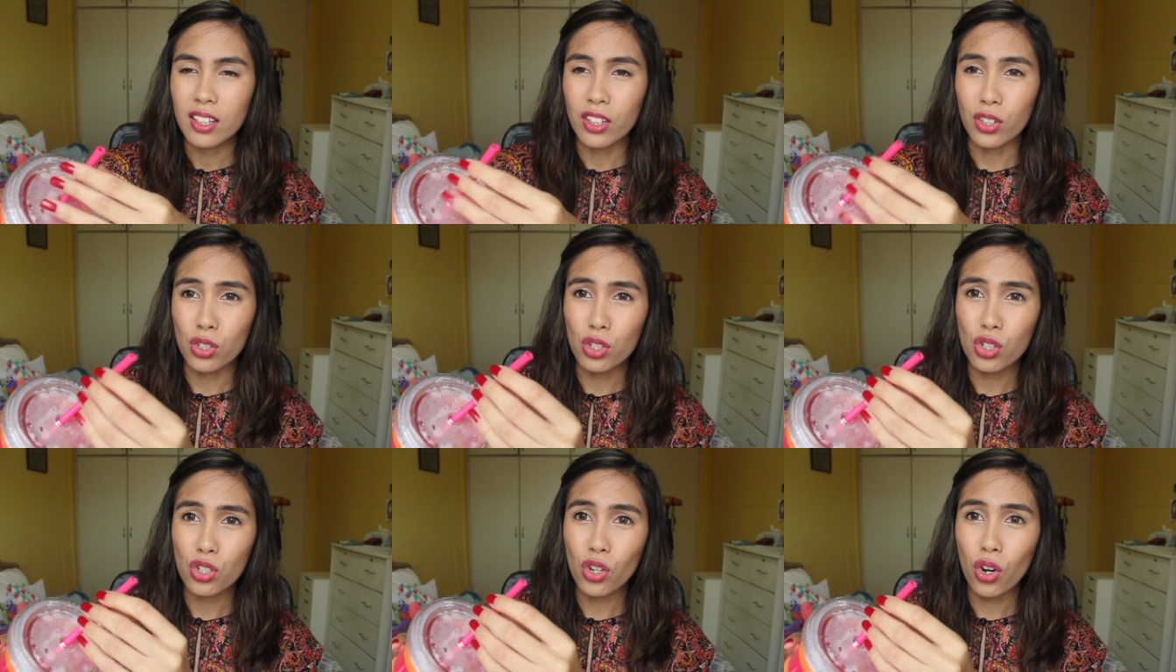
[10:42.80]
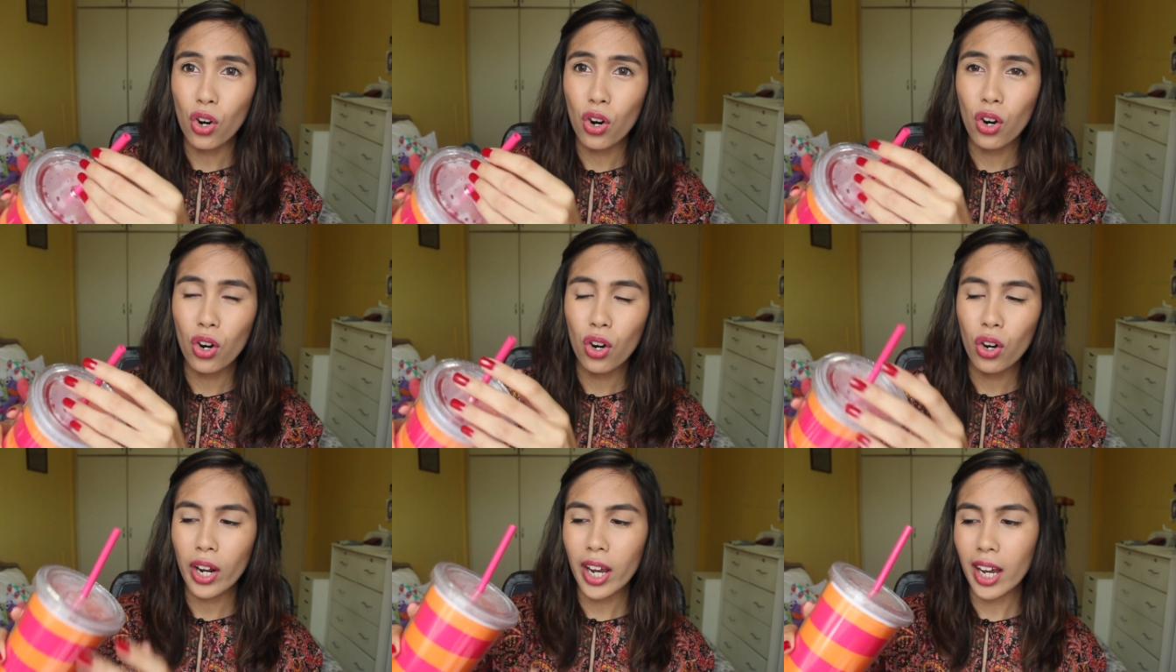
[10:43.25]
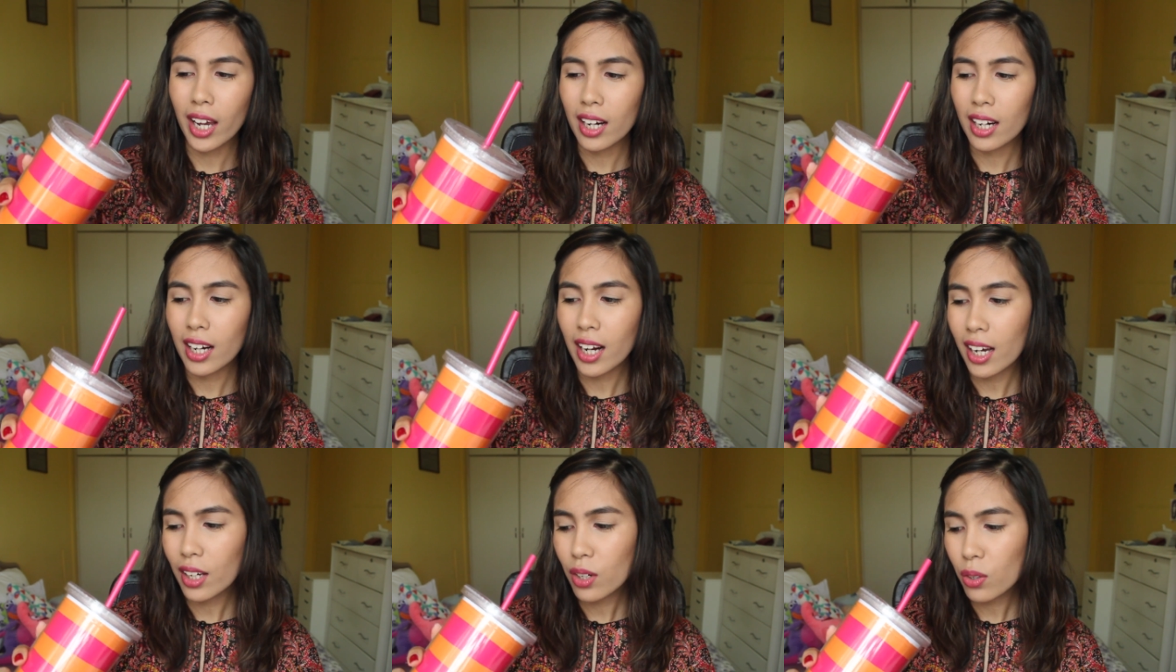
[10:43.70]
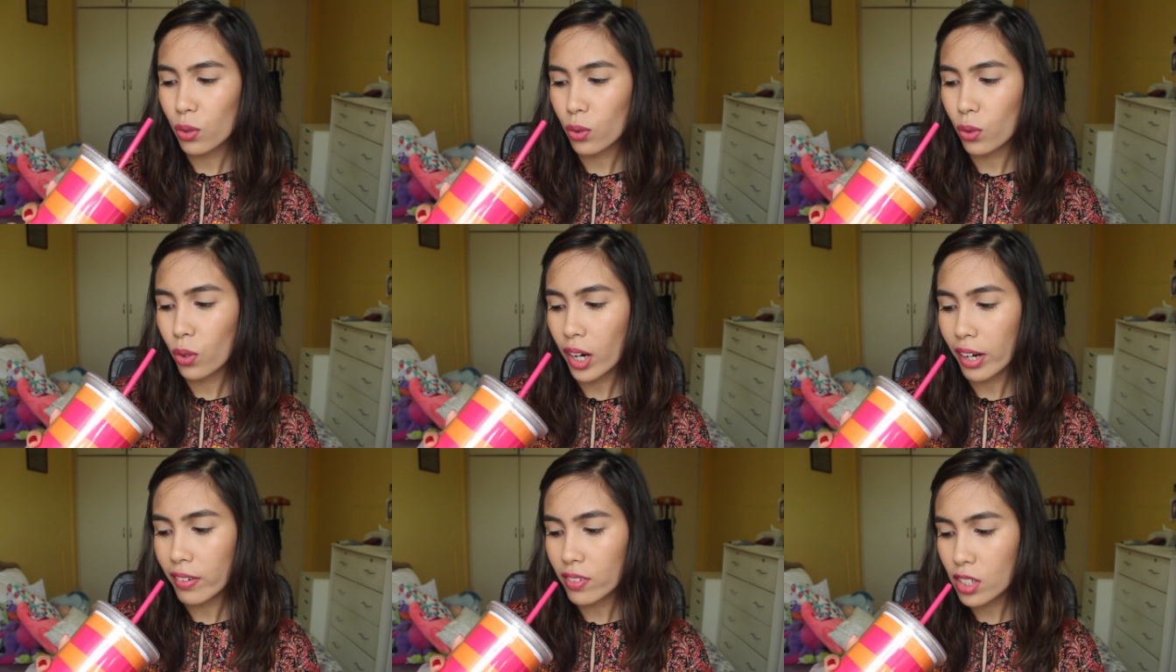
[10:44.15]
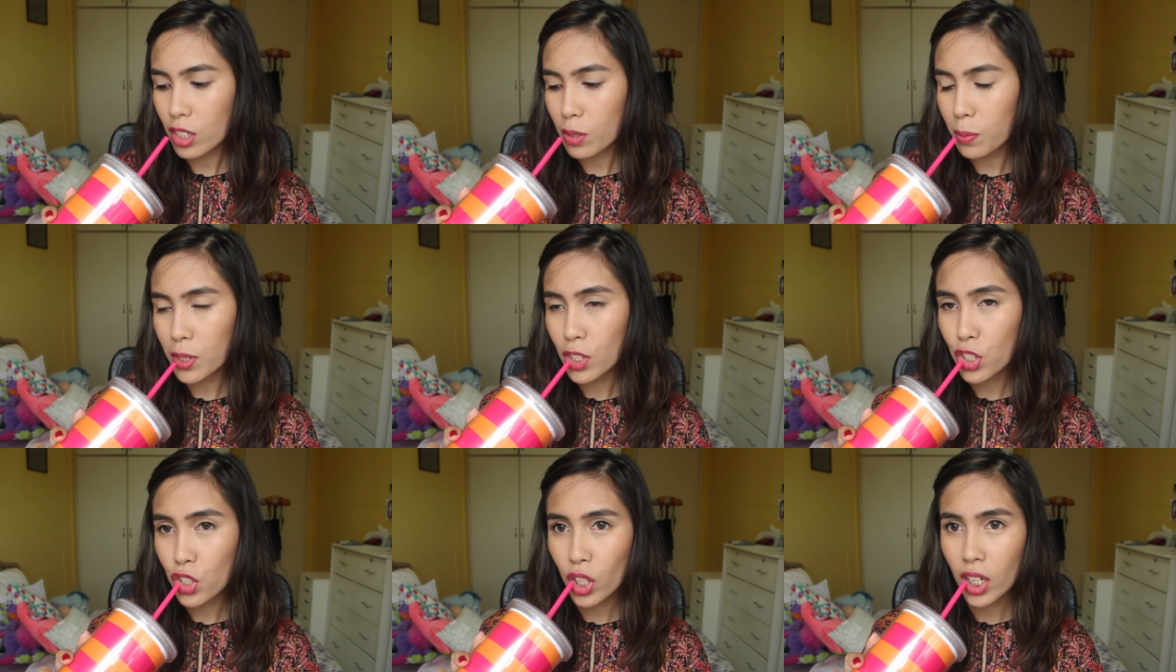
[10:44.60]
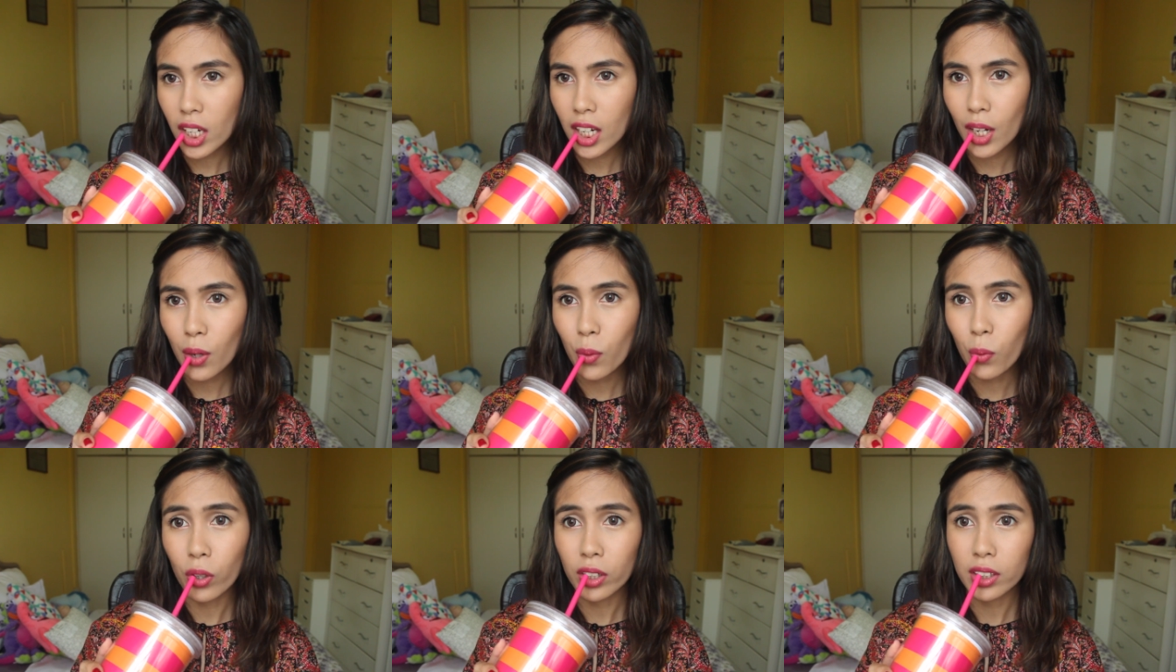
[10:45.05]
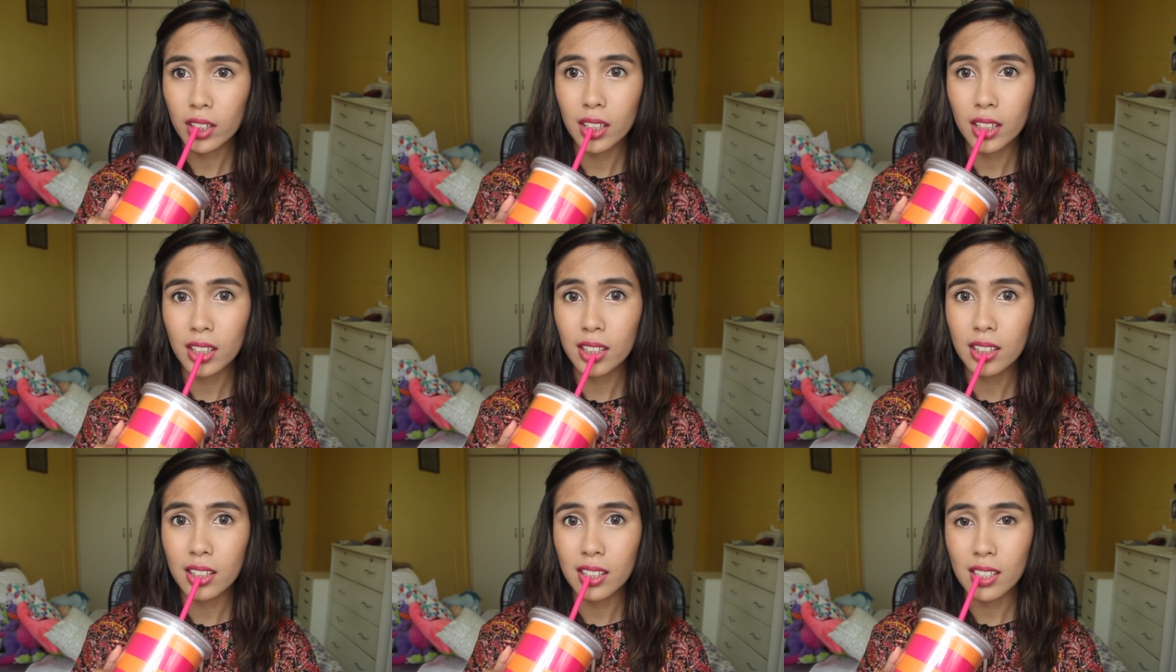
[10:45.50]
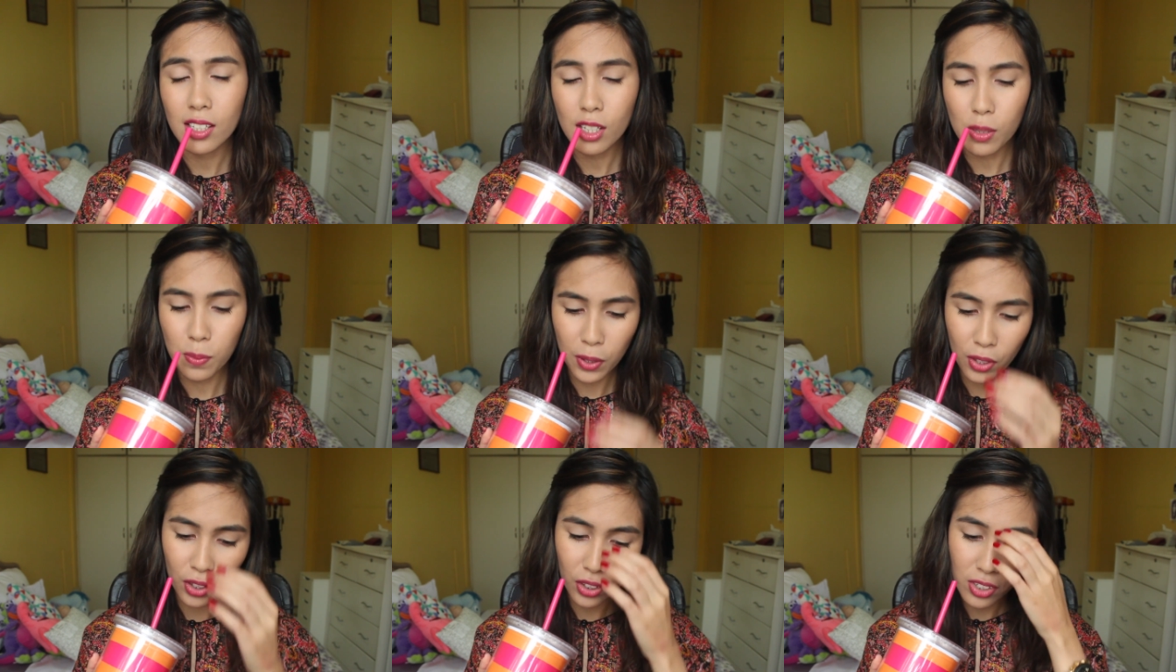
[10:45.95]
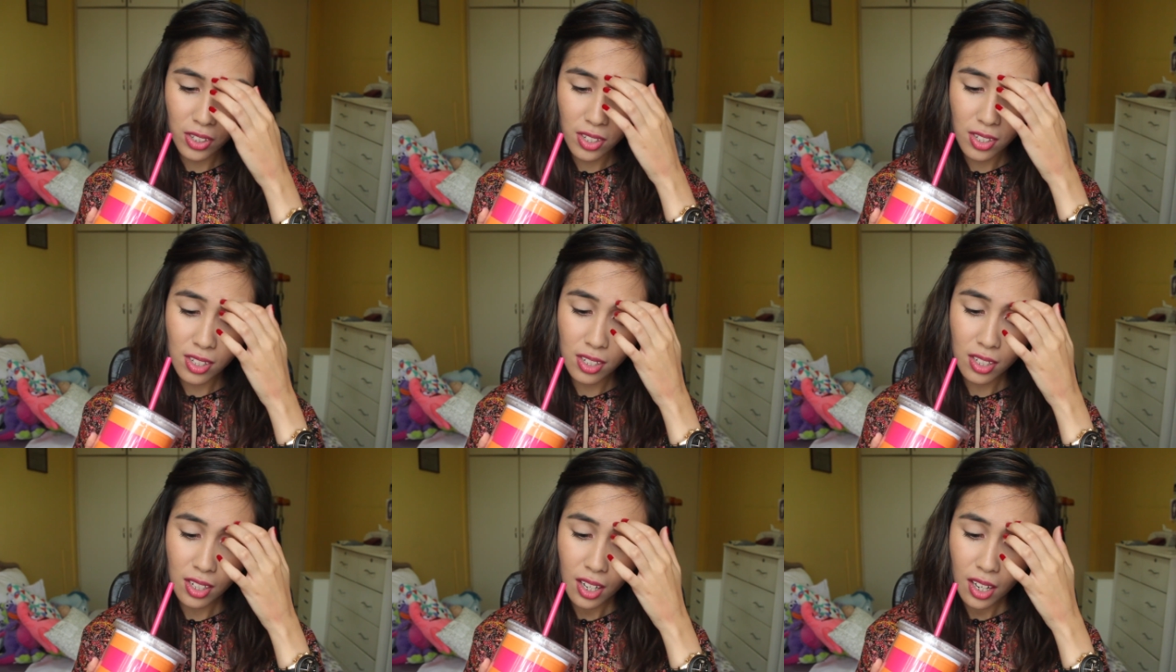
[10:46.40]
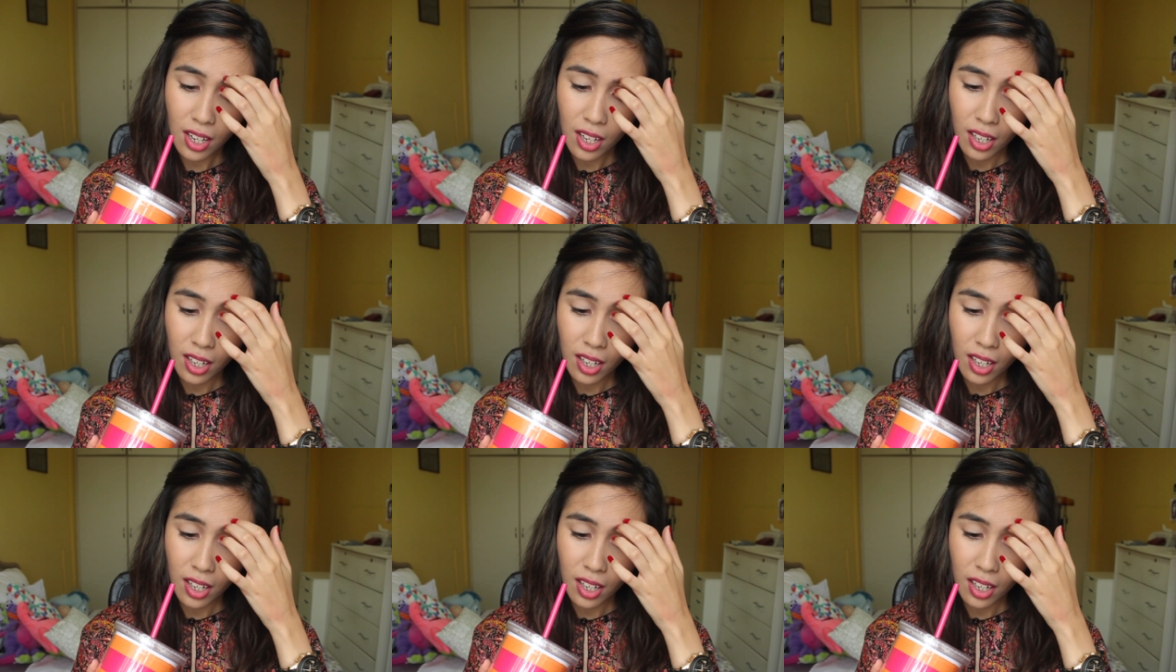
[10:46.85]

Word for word: the straw and I don't know I've just been drinking water in this because